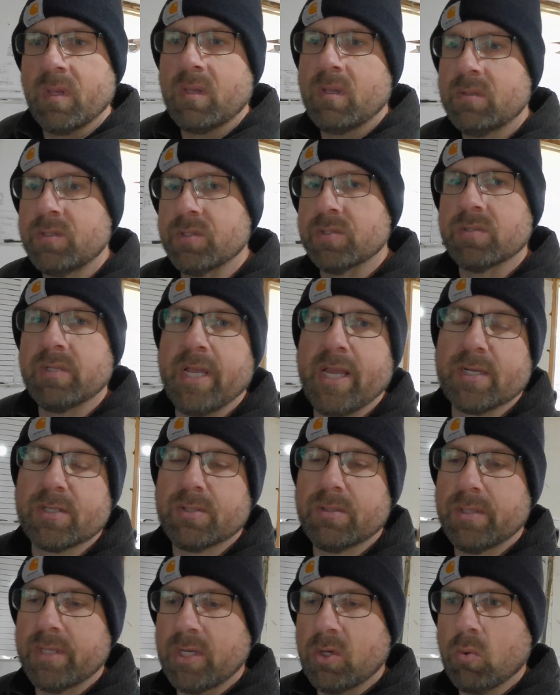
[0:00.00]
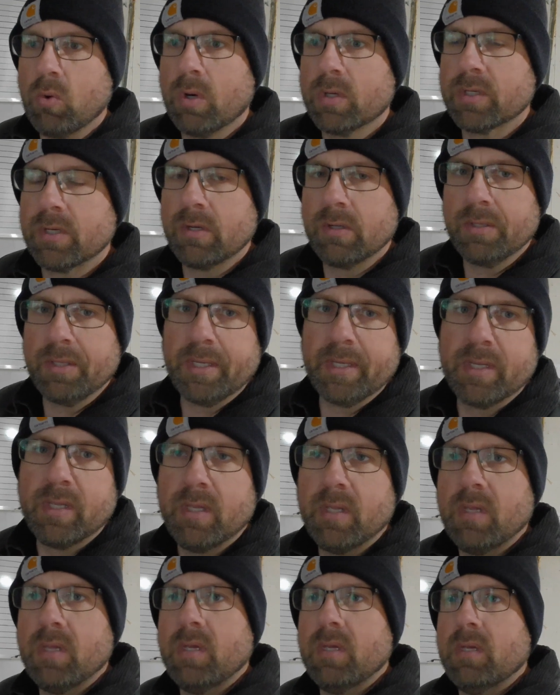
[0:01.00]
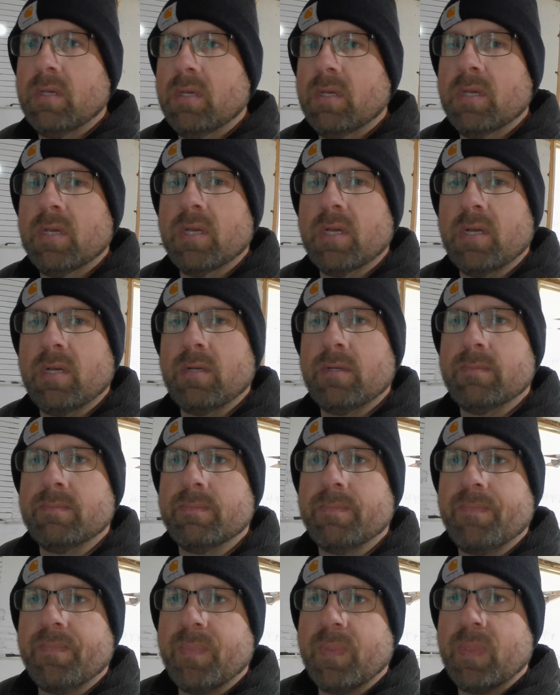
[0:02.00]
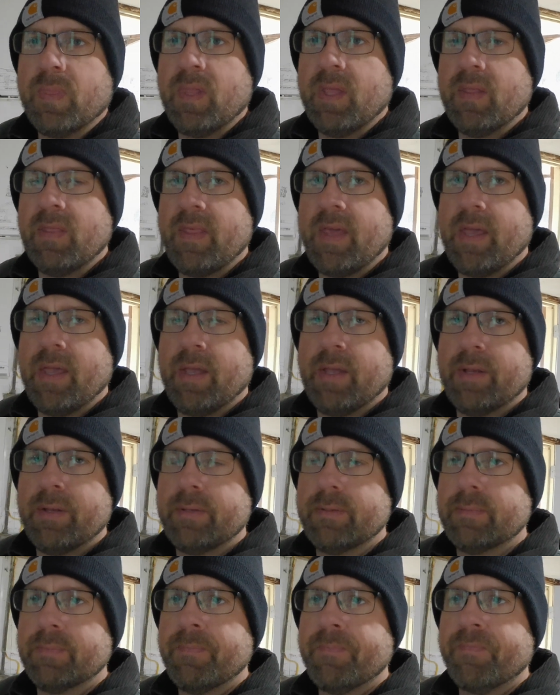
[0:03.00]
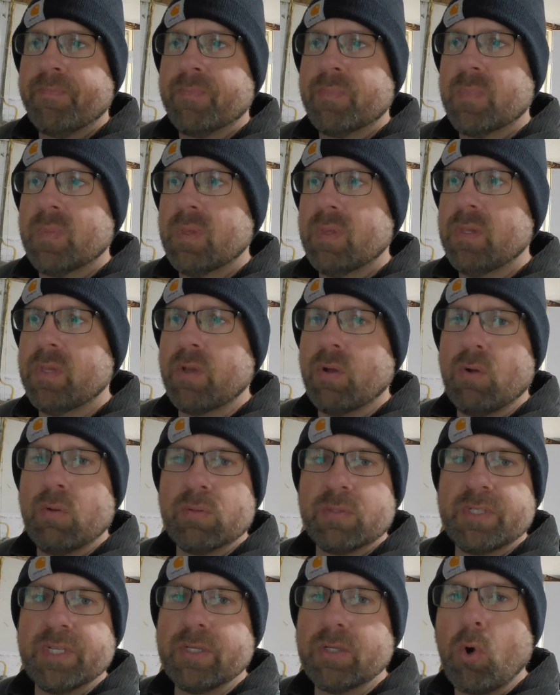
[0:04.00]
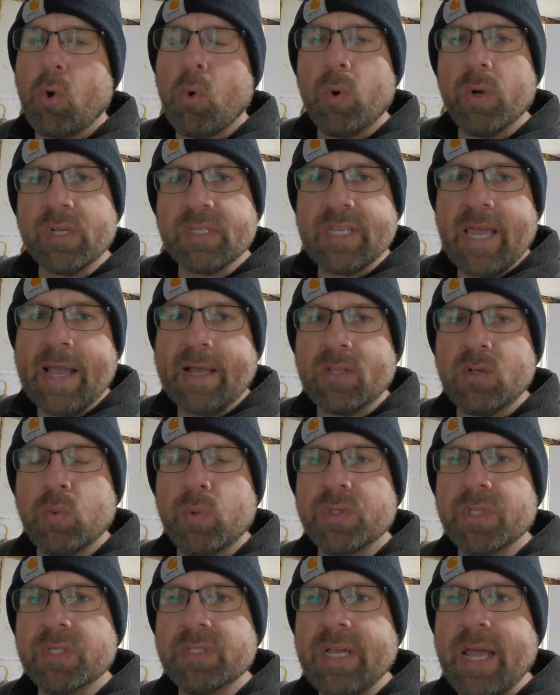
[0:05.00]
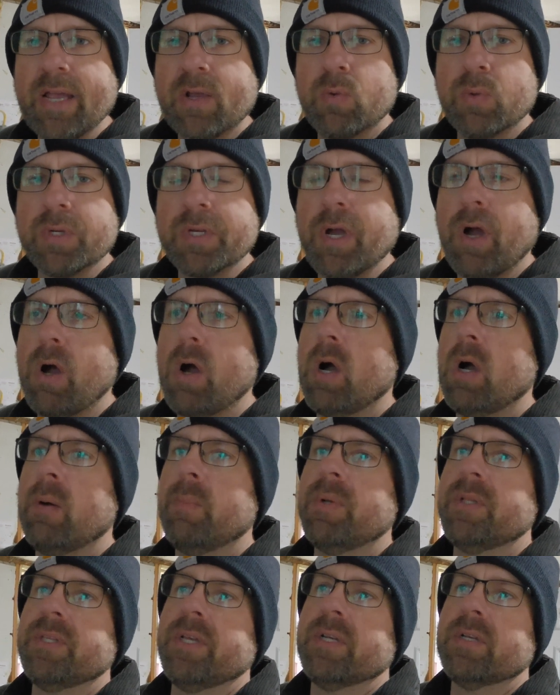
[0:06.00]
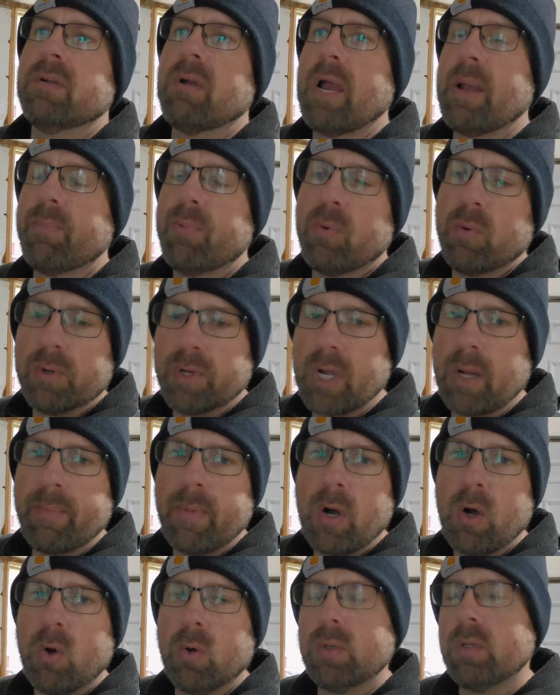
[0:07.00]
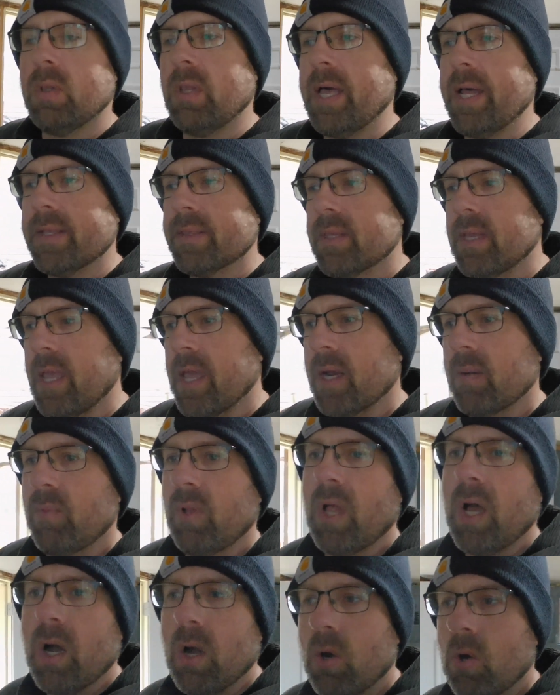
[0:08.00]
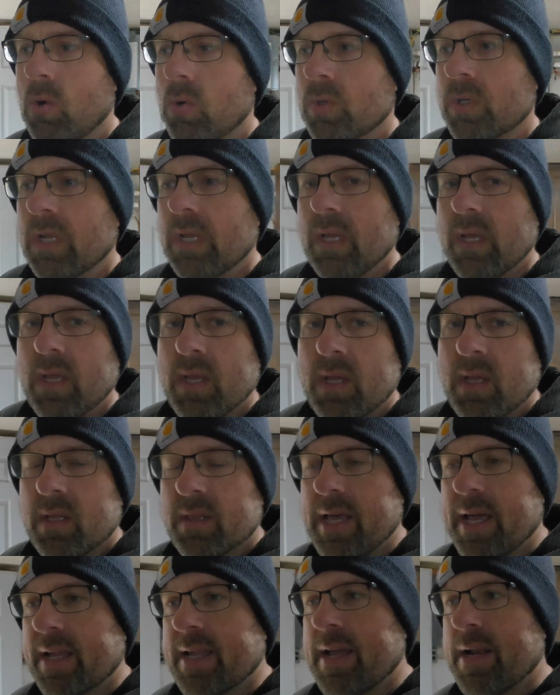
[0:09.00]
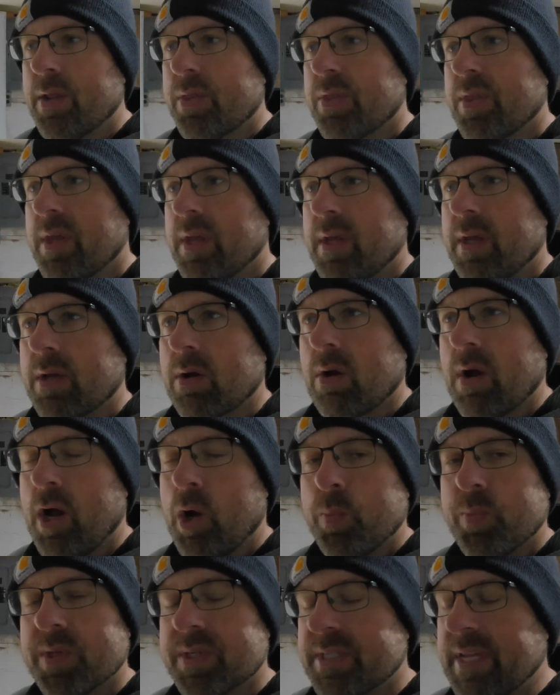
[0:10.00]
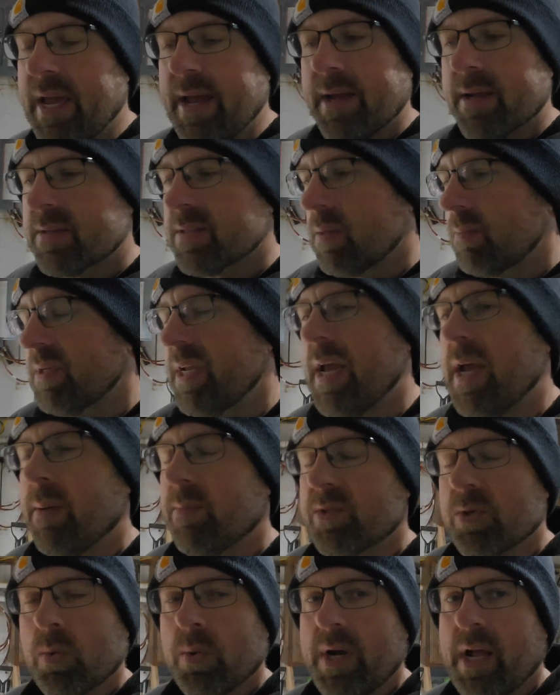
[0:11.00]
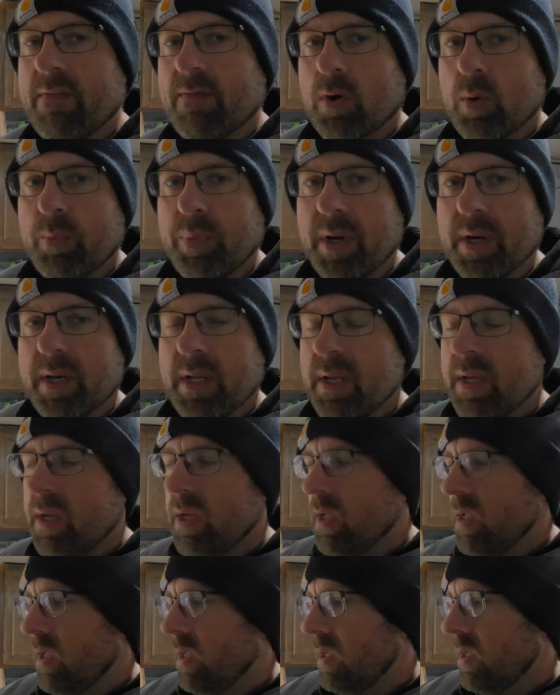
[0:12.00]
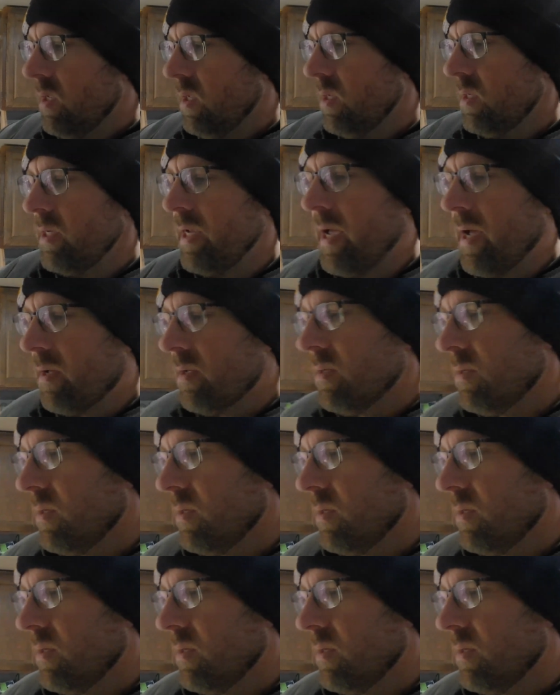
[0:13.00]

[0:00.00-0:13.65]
Just naturally he worked early, and then didn't know exactly when the tech would come, and then Grandpa would come out and let the animal out, that kind of thing, or help the tech sometimes or whatever. But yeah,